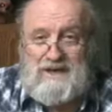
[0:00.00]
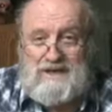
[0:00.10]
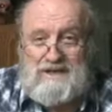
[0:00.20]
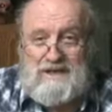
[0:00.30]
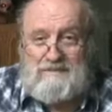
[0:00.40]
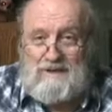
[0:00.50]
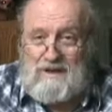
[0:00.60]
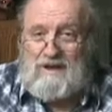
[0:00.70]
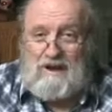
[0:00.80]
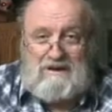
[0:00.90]
got a double.
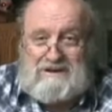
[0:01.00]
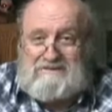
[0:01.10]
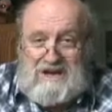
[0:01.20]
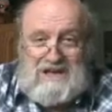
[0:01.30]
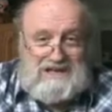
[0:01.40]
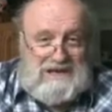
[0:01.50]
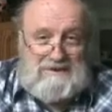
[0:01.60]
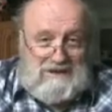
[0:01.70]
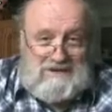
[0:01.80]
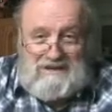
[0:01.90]
Oh, you've got a
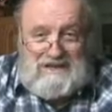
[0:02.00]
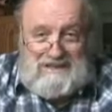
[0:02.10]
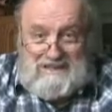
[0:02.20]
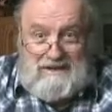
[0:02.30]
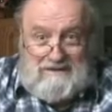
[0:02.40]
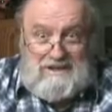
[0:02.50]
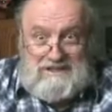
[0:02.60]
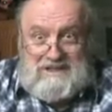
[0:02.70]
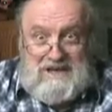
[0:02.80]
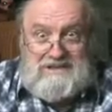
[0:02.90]
double, you got the devil
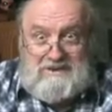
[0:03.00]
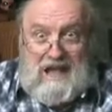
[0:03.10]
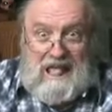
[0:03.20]
inside you. You